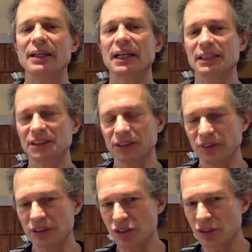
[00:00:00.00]
And so
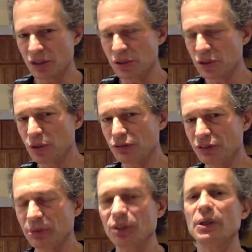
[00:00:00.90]
there's those two
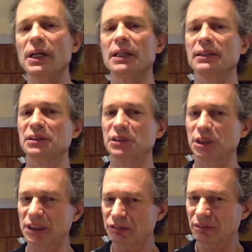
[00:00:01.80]
from you, and
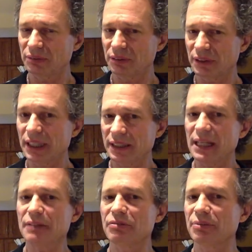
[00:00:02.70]
just from like
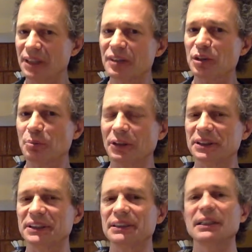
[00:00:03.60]
that from the other
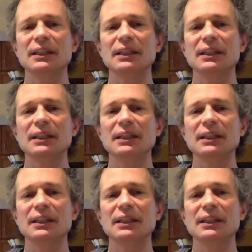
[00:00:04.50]
person,